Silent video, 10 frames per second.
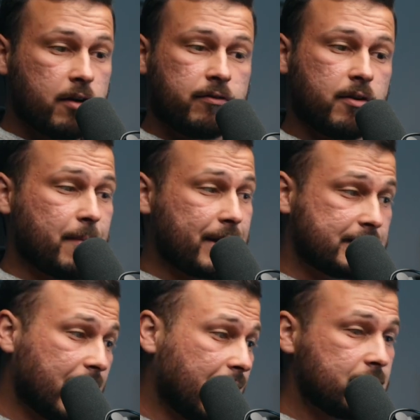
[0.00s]
from my
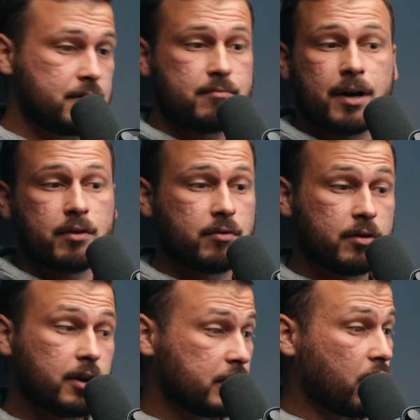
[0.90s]
dad my you
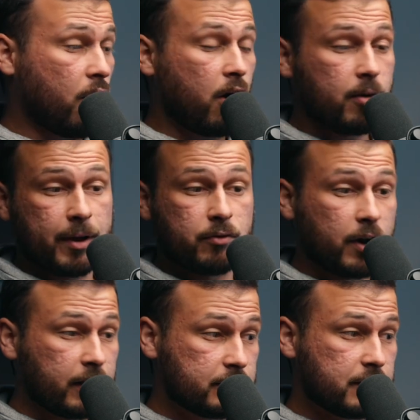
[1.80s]
know all my
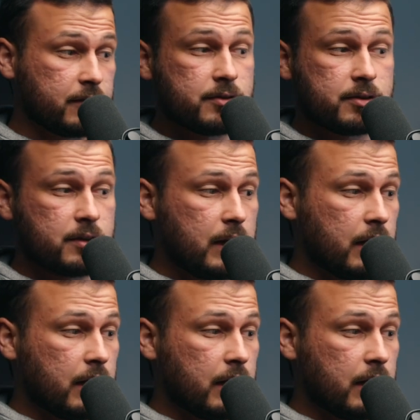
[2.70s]
relatives